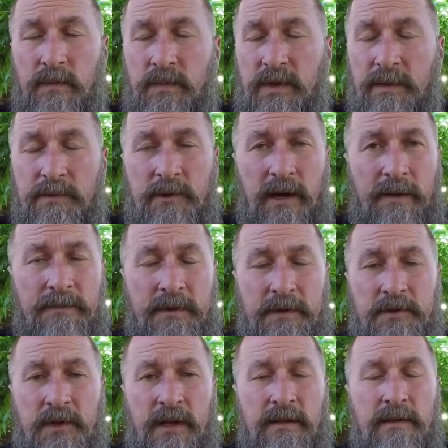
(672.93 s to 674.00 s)
subscribe to
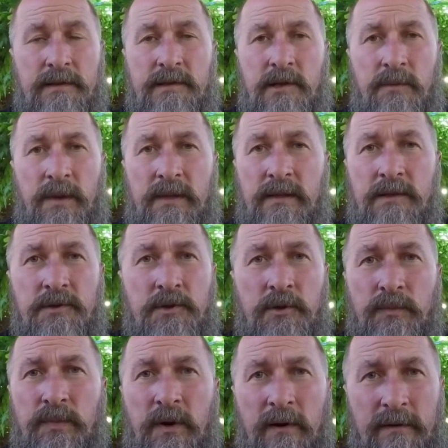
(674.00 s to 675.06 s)
this channel, assuming that
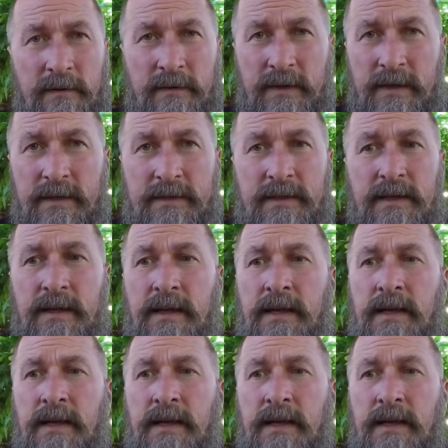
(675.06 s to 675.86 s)
you're part of this,